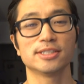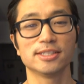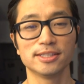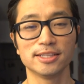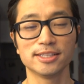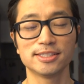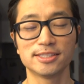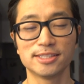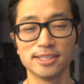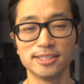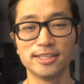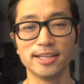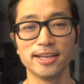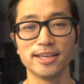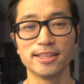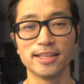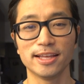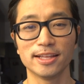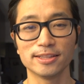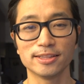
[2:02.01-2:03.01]
and that's the
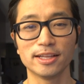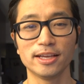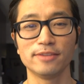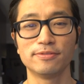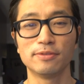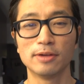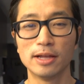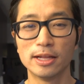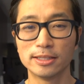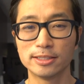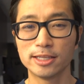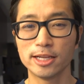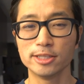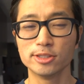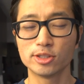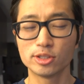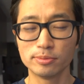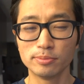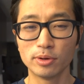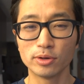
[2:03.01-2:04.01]
day that life
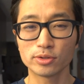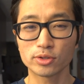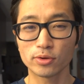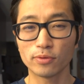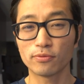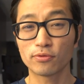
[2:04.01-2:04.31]
tends to most